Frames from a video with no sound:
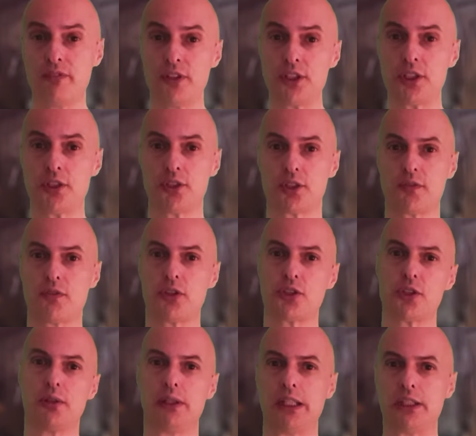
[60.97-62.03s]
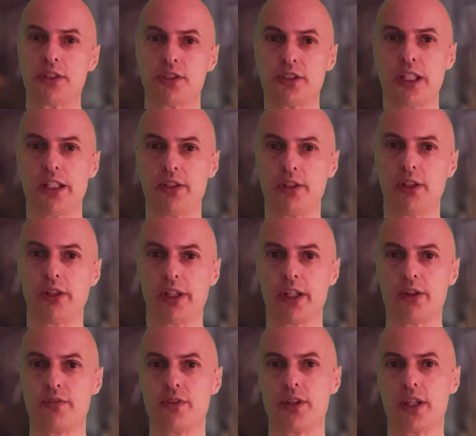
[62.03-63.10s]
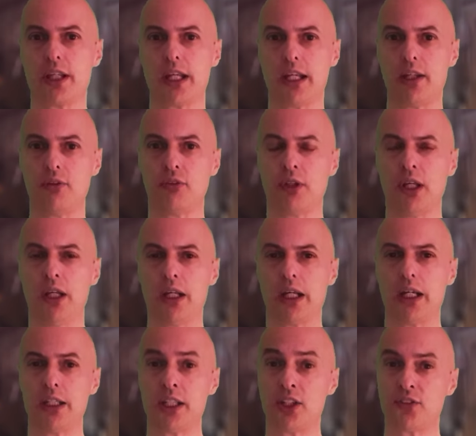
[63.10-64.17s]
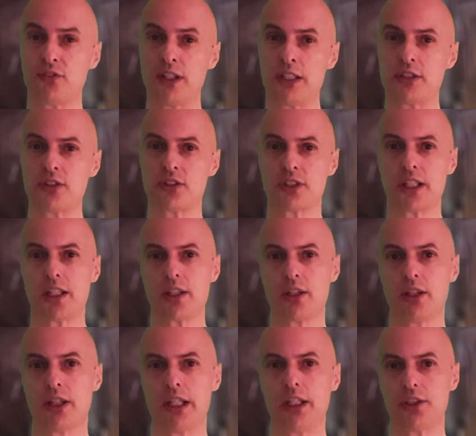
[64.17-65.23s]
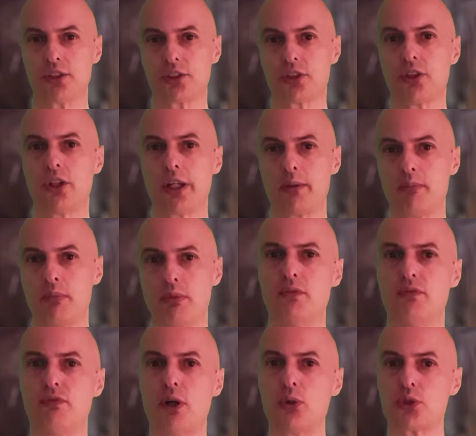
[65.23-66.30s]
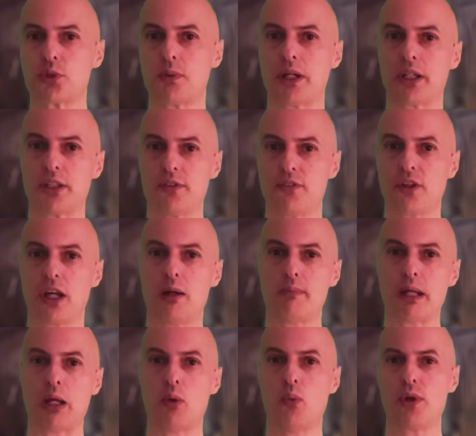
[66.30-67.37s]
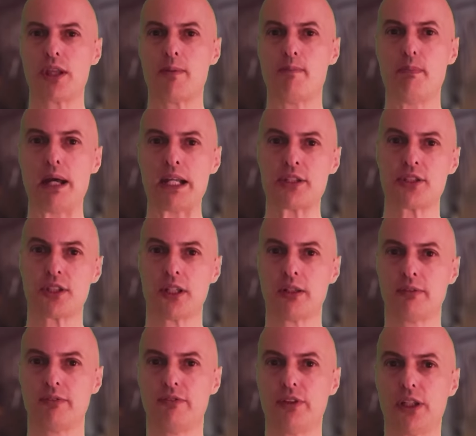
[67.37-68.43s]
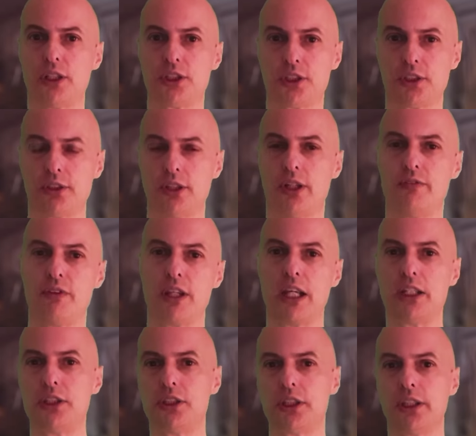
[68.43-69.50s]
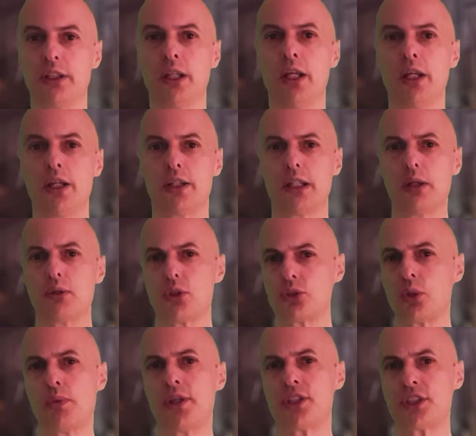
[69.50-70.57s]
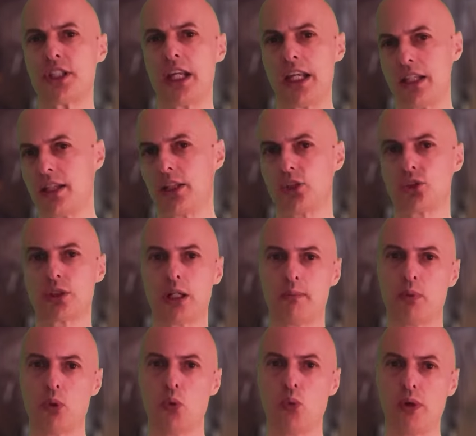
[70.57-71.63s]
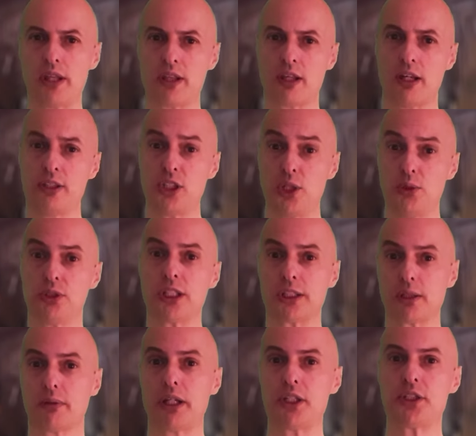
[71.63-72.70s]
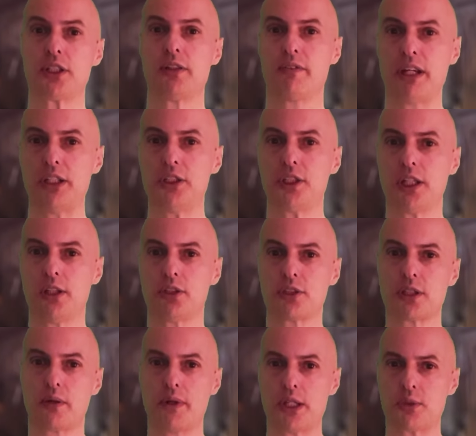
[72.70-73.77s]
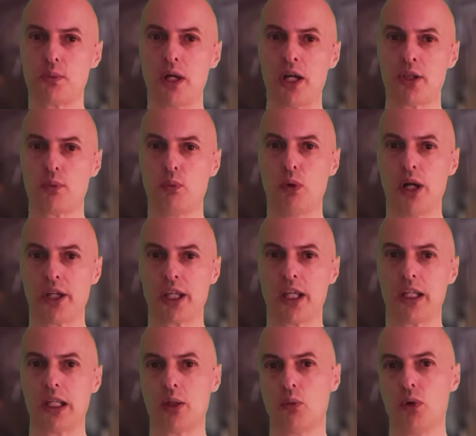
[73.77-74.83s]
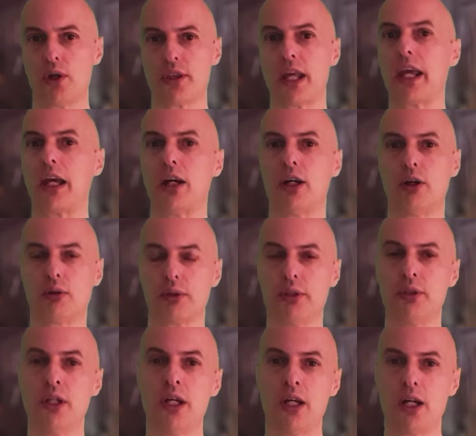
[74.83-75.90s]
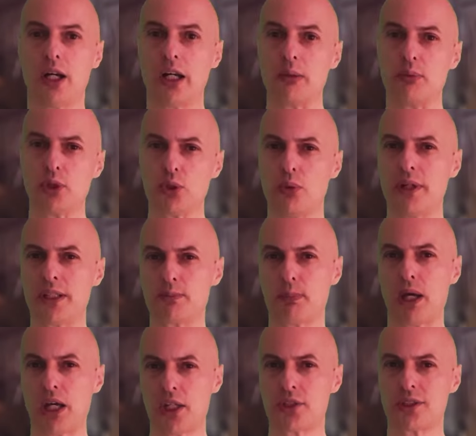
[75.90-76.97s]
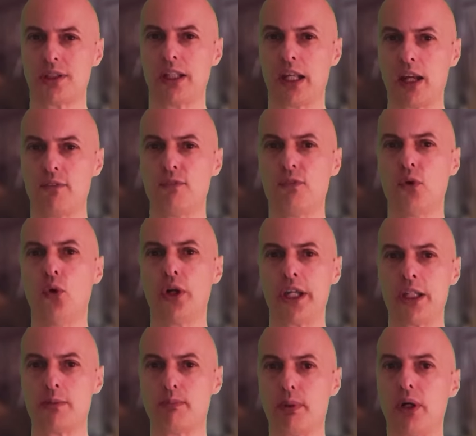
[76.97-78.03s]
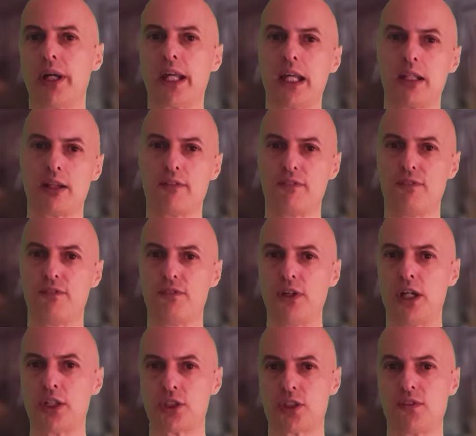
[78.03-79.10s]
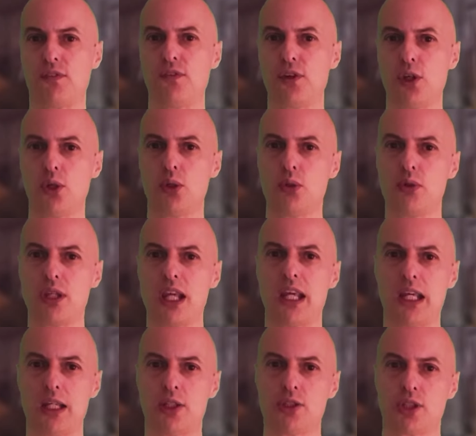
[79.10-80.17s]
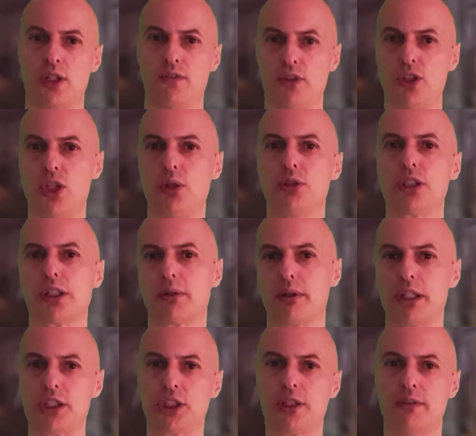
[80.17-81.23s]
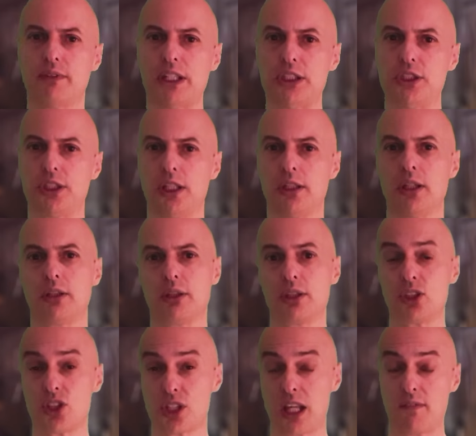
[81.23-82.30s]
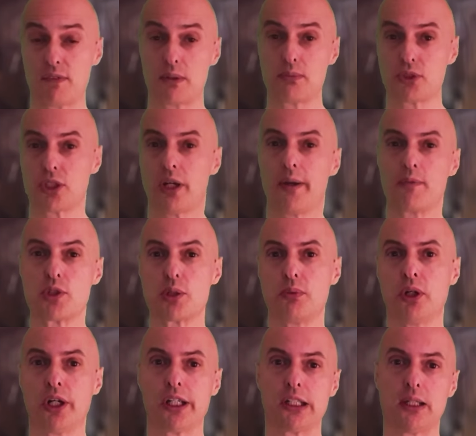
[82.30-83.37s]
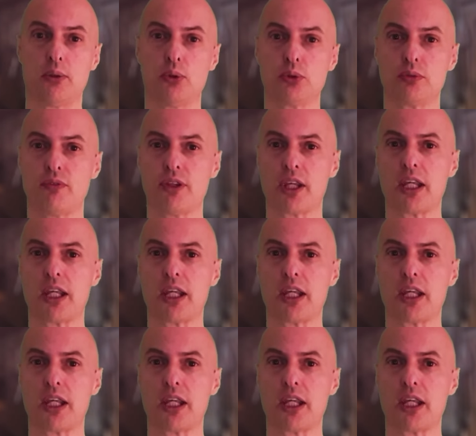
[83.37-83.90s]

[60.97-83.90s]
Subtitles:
revisions of the 2.0 TDi over the years, and it's fair to say that each time Volkswagen have come out with a better version of the engine. Now, there's always teething trouble with a new generation of engines, so it's worth working out what they are, and I would always personally avoid buying the first few years of a new generation of engine and just give them time to iron out all of the